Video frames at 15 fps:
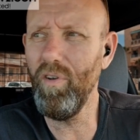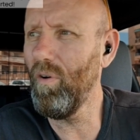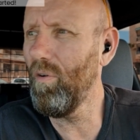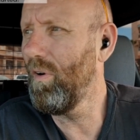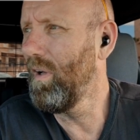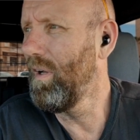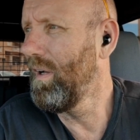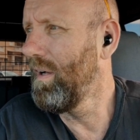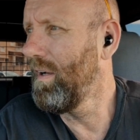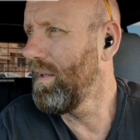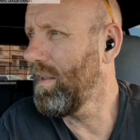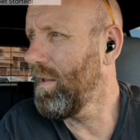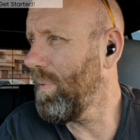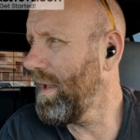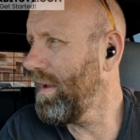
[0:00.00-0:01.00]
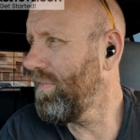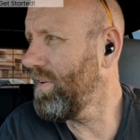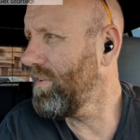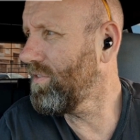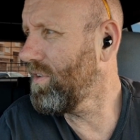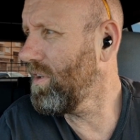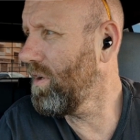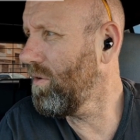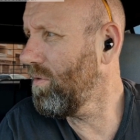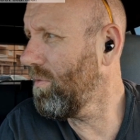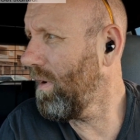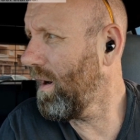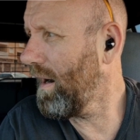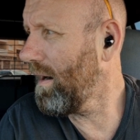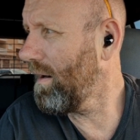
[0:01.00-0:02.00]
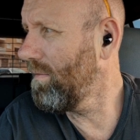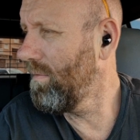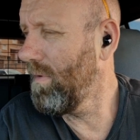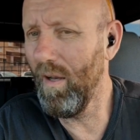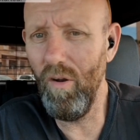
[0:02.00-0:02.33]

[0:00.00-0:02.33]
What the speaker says: So the benefits to you are